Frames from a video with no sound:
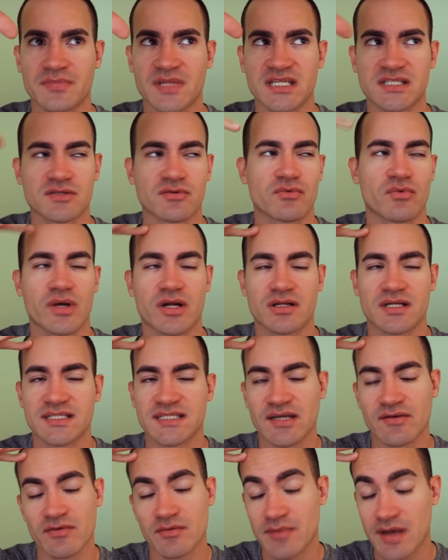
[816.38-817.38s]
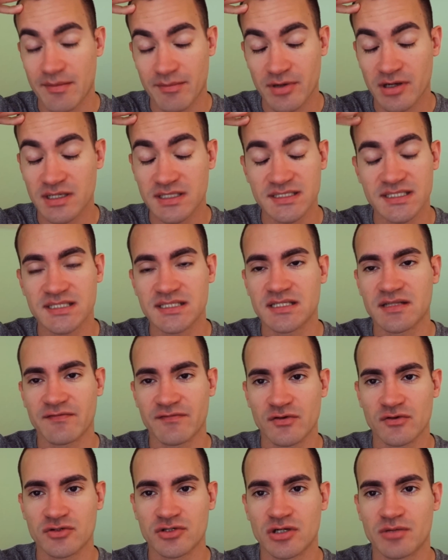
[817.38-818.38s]
it's weird I say remember, because it's in the
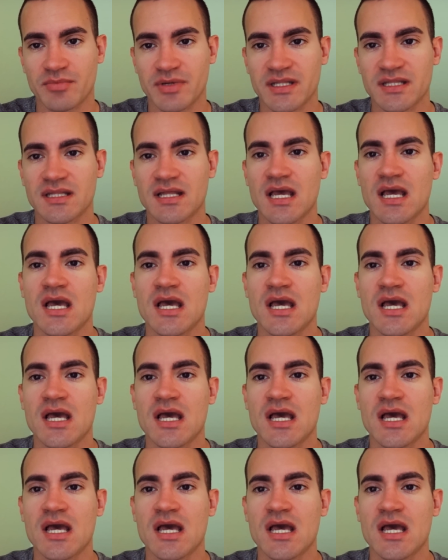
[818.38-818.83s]
future, but